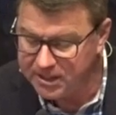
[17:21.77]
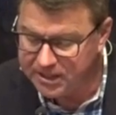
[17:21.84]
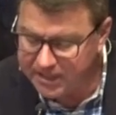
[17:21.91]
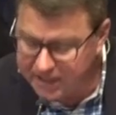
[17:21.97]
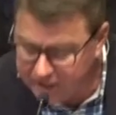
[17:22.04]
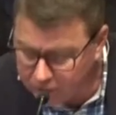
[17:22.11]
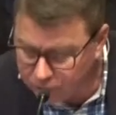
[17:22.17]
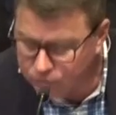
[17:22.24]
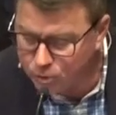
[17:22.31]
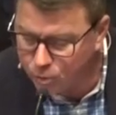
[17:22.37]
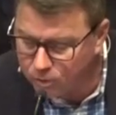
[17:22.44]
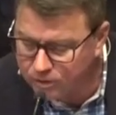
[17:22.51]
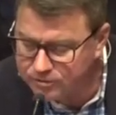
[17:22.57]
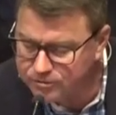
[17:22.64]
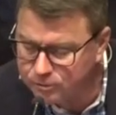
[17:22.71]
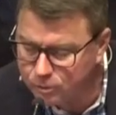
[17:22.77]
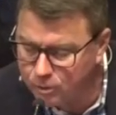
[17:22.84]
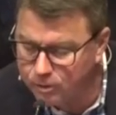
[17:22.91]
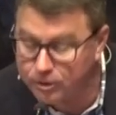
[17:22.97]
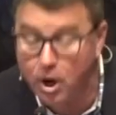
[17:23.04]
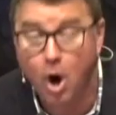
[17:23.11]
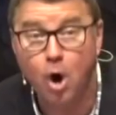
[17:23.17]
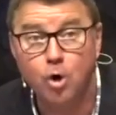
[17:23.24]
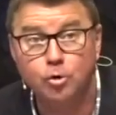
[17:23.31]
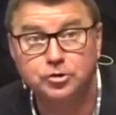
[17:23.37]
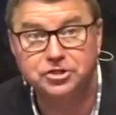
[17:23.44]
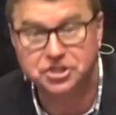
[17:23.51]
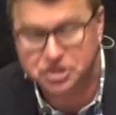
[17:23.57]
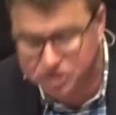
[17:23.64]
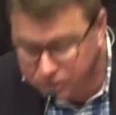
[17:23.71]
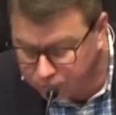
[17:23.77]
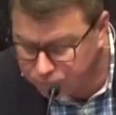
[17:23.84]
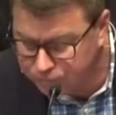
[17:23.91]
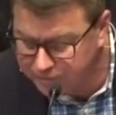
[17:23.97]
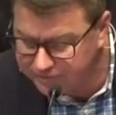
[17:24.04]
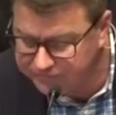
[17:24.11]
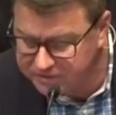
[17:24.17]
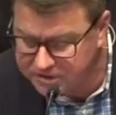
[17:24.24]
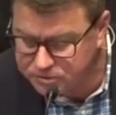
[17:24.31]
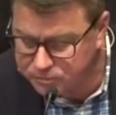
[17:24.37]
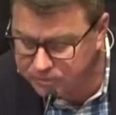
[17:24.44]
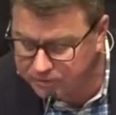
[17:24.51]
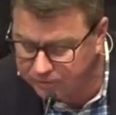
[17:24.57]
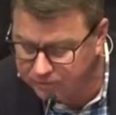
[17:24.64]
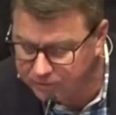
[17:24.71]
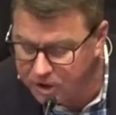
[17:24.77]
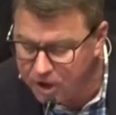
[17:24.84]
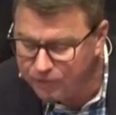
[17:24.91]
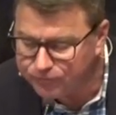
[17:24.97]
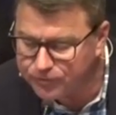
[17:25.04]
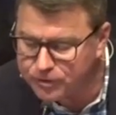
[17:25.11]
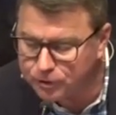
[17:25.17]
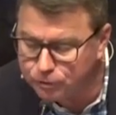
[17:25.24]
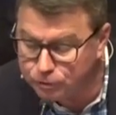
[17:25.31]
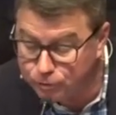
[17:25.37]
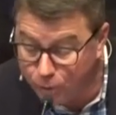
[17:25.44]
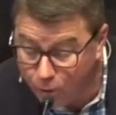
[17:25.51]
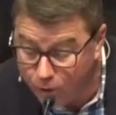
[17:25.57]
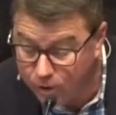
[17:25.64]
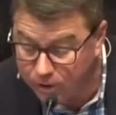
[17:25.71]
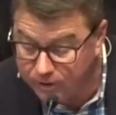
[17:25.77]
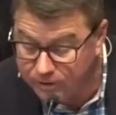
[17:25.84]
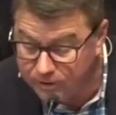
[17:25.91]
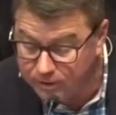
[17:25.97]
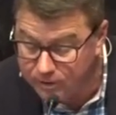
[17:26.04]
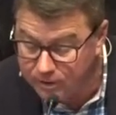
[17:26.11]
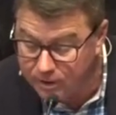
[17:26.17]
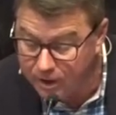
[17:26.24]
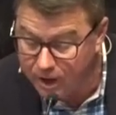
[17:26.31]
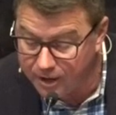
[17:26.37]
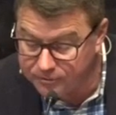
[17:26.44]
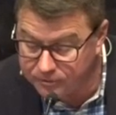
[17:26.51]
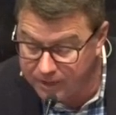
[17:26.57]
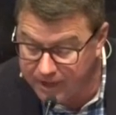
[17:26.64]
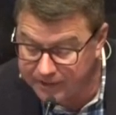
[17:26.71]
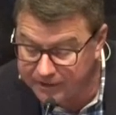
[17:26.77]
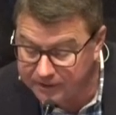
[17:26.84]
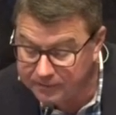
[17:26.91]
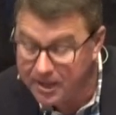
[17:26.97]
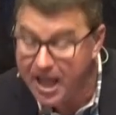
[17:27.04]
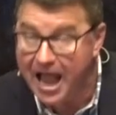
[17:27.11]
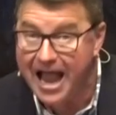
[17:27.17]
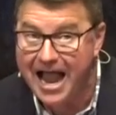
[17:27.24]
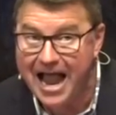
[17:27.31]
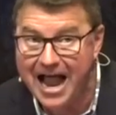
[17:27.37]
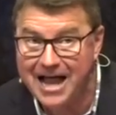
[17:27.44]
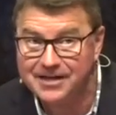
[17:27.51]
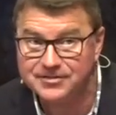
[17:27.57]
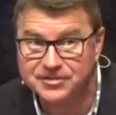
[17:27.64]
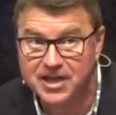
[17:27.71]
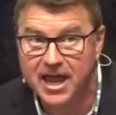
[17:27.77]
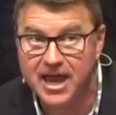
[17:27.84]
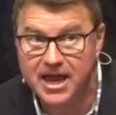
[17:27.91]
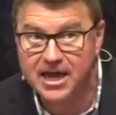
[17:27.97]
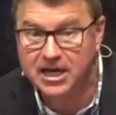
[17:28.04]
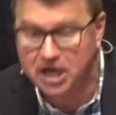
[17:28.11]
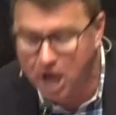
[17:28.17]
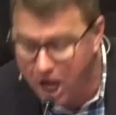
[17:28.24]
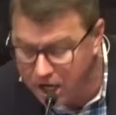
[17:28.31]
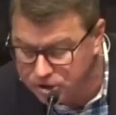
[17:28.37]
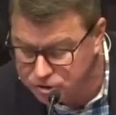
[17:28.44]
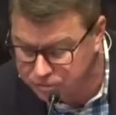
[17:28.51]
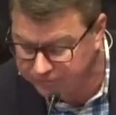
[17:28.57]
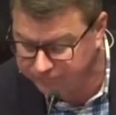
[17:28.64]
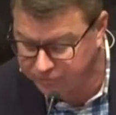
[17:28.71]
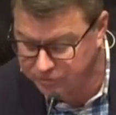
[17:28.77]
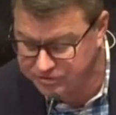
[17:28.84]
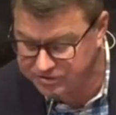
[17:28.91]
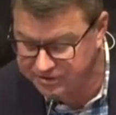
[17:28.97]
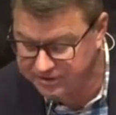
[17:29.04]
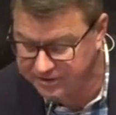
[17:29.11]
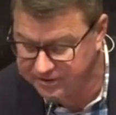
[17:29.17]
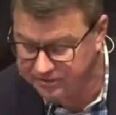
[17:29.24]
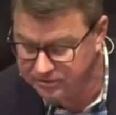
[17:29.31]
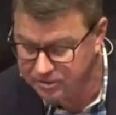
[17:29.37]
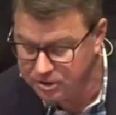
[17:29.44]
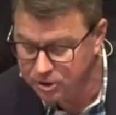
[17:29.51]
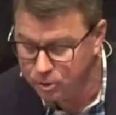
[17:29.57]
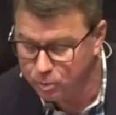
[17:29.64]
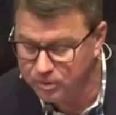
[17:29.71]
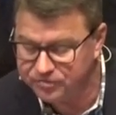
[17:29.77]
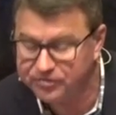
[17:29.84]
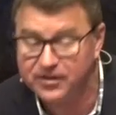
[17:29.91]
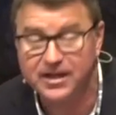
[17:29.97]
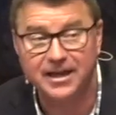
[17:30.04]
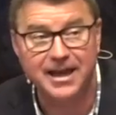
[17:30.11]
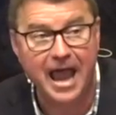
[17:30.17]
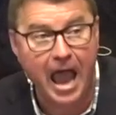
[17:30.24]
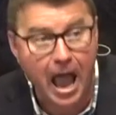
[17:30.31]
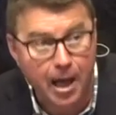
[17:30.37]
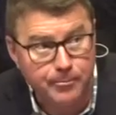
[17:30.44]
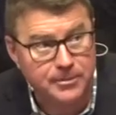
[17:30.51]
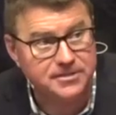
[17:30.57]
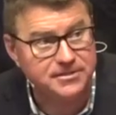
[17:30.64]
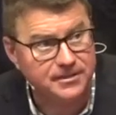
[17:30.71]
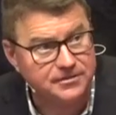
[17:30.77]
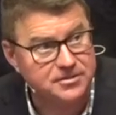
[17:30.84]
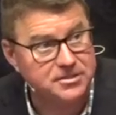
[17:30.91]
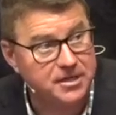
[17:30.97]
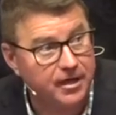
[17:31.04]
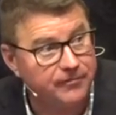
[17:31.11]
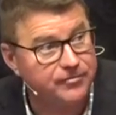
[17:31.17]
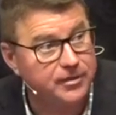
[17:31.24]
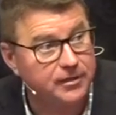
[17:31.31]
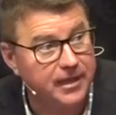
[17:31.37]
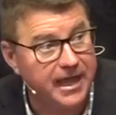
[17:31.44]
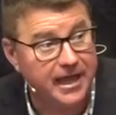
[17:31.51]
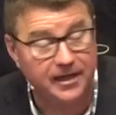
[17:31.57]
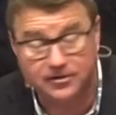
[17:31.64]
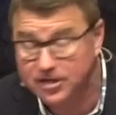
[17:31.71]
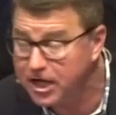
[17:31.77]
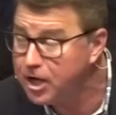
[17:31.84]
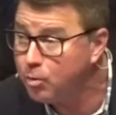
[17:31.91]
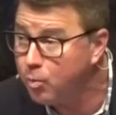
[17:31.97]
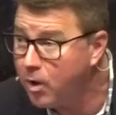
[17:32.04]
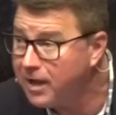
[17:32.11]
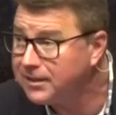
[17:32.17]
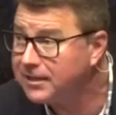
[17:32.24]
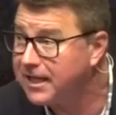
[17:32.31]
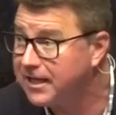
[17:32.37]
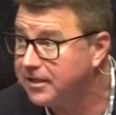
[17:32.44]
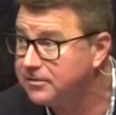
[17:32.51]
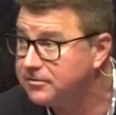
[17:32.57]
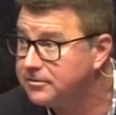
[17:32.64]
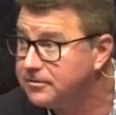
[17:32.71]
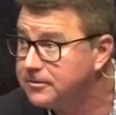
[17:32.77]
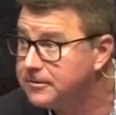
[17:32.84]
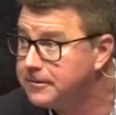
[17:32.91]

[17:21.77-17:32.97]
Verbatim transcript: Hear the word of the Lord, O children of Israel. For the Lord, underline it, has a controversy with the inhabitants of the land. In what land?